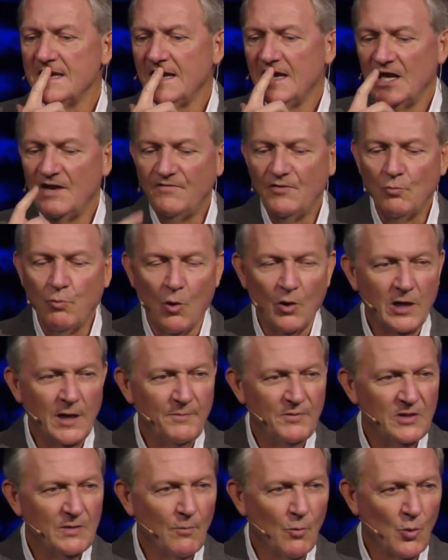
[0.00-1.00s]
If you woke up
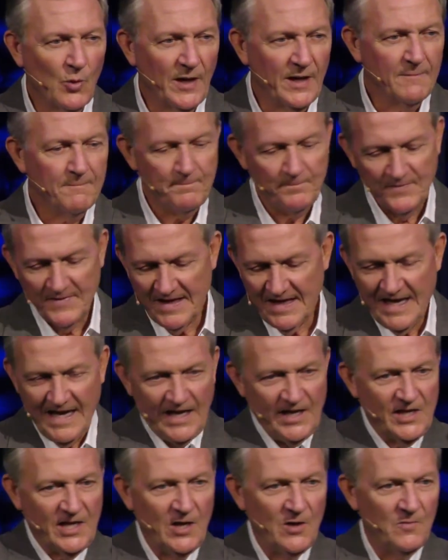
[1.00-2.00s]
in the morning
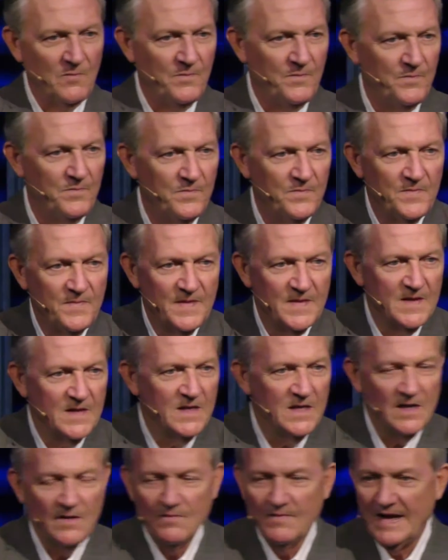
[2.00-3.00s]
and you go,
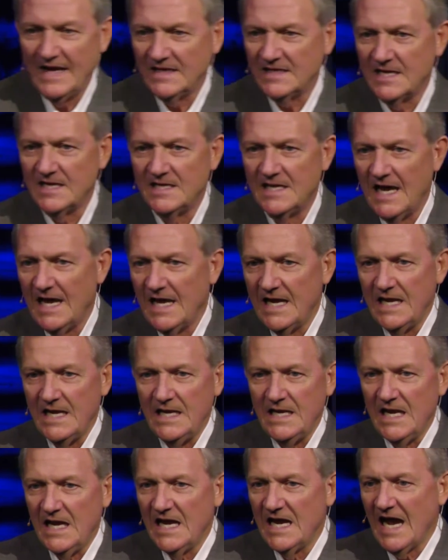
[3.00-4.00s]
man,
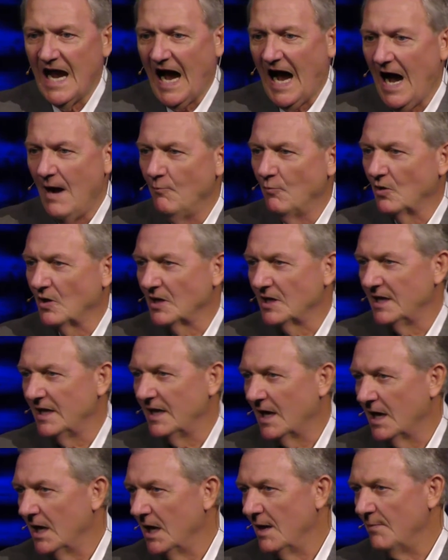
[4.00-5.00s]
today I'm going to get
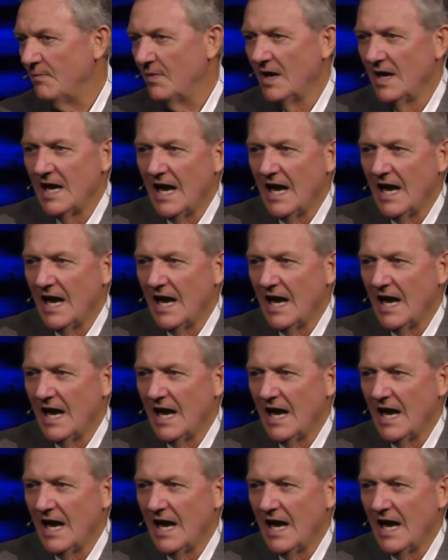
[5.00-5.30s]
up.